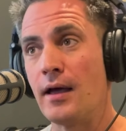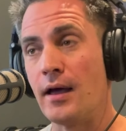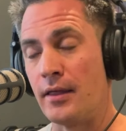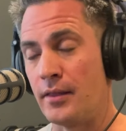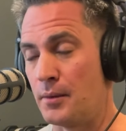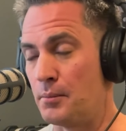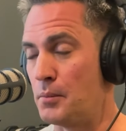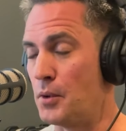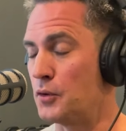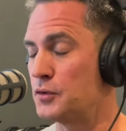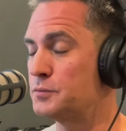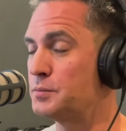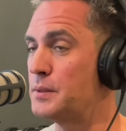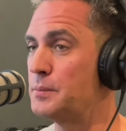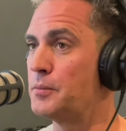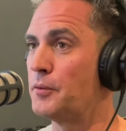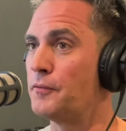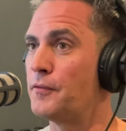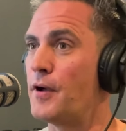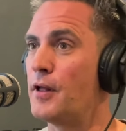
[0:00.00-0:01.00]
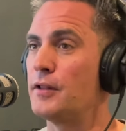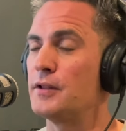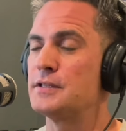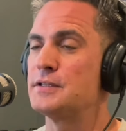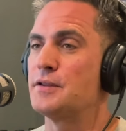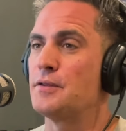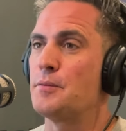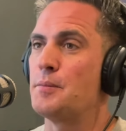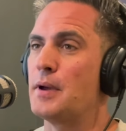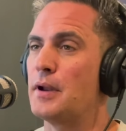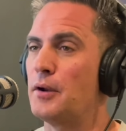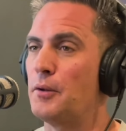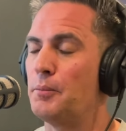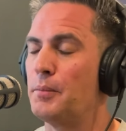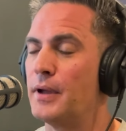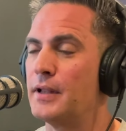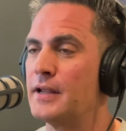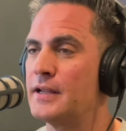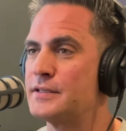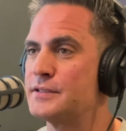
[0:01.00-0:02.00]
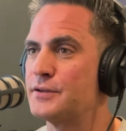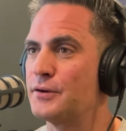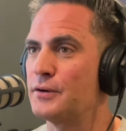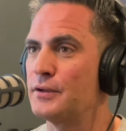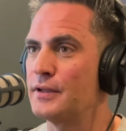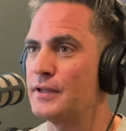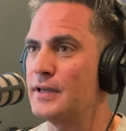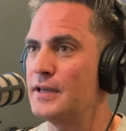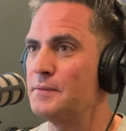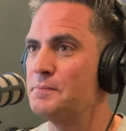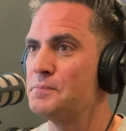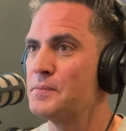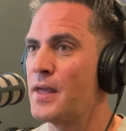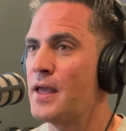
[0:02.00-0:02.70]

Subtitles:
and then most people fall into the middle. But it certainly